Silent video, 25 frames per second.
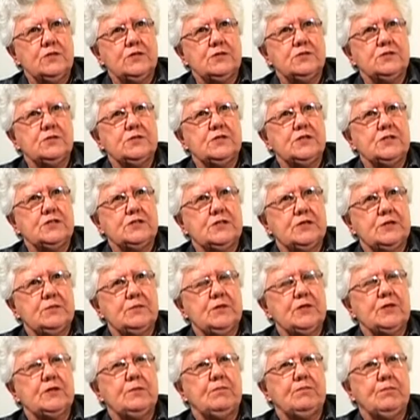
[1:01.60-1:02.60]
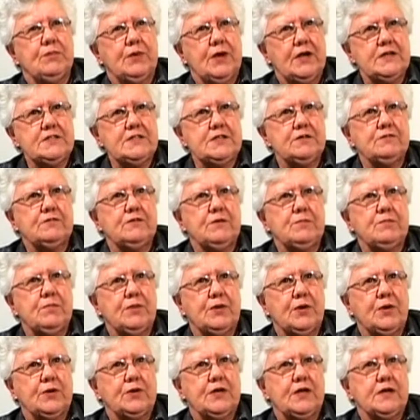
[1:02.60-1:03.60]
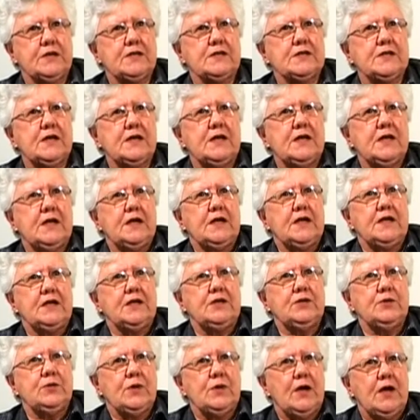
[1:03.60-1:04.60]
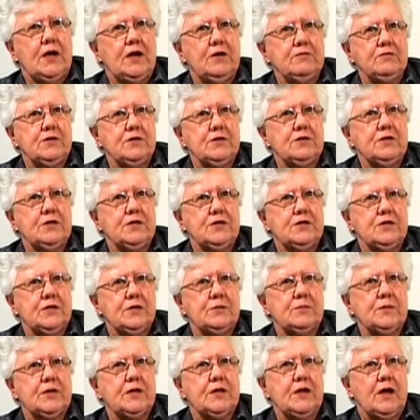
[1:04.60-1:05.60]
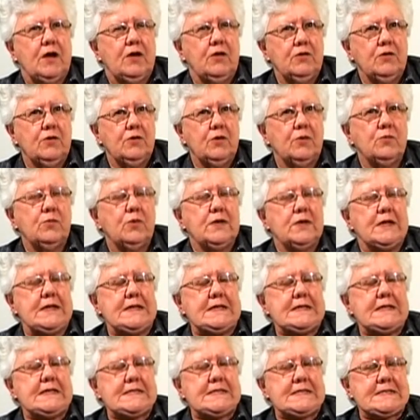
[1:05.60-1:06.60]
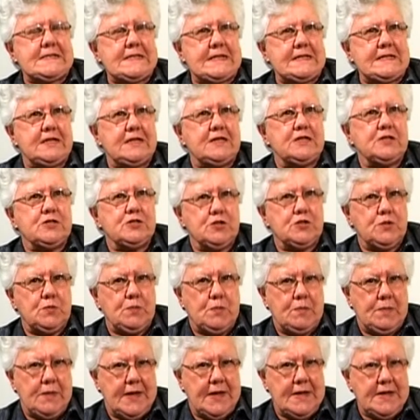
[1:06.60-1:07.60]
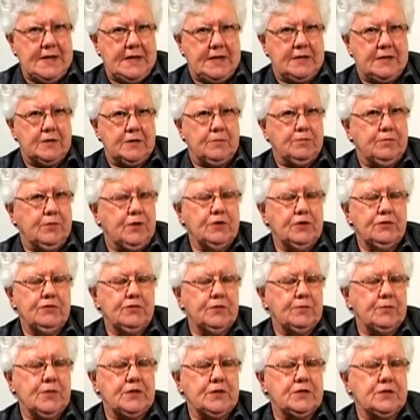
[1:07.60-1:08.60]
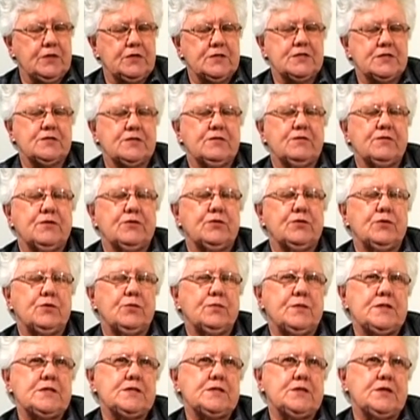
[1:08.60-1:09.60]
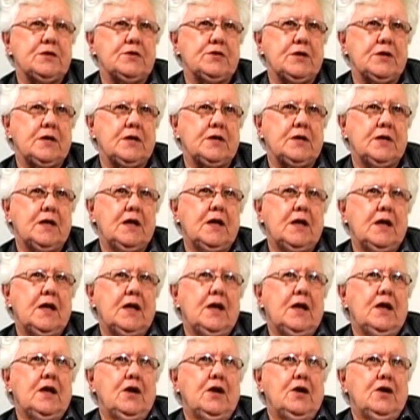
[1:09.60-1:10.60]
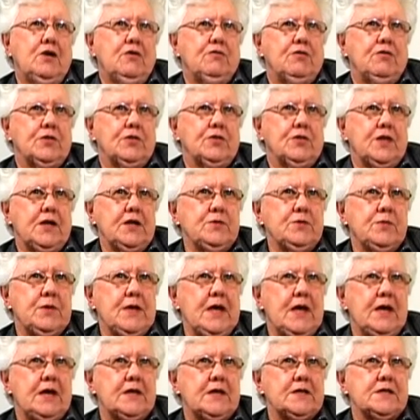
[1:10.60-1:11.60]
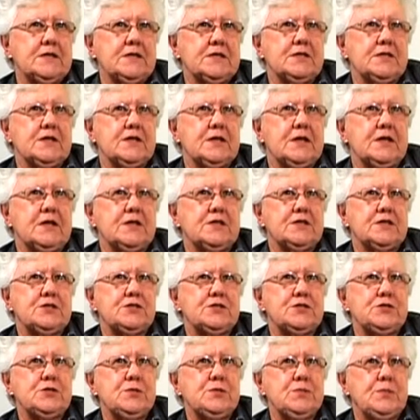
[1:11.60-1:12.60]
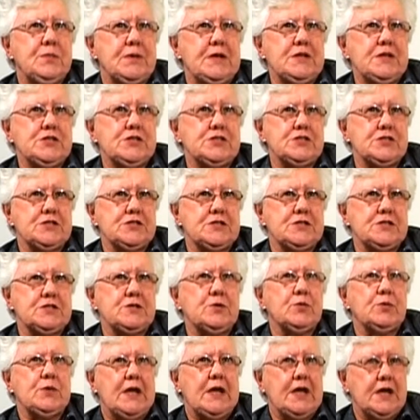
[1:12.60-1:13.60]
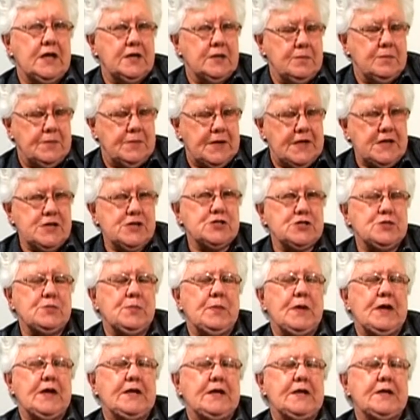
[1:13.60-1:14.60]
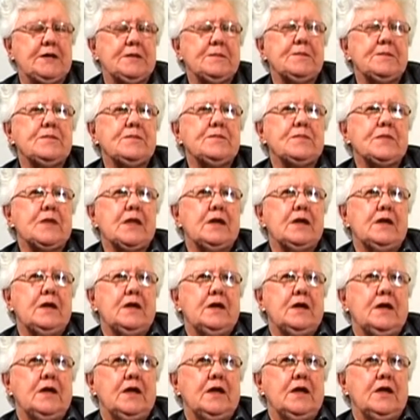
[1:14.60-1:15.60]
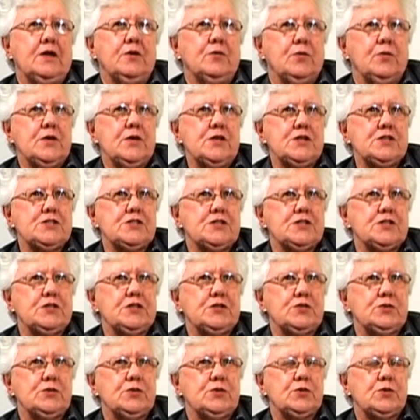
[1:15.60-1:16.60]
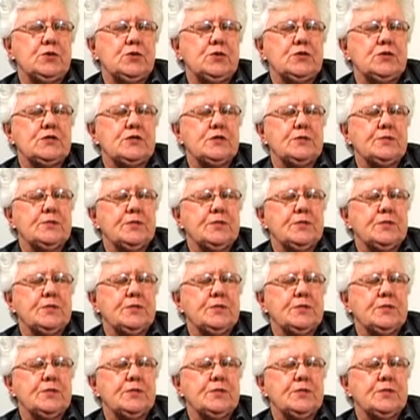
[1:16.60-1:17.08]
to determine the price of a product, you have to determine how long will it take to make it, apart from the cost of the raw material. For that we had two benches. We had a bench made in which you could,